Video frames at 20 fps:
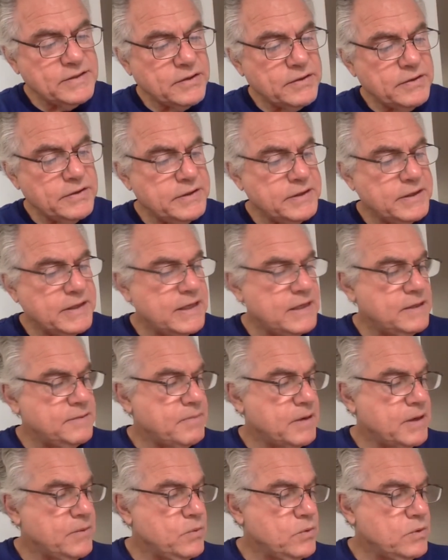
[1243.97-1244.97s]
are indicated
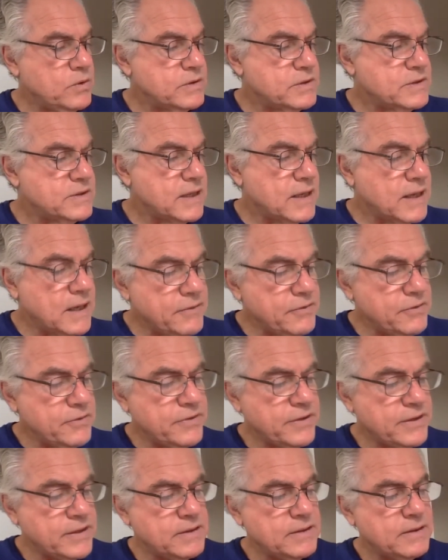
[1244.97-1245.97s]
by words other
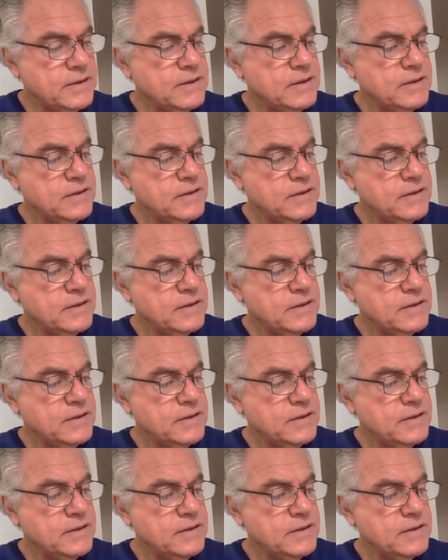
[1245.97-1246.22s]
than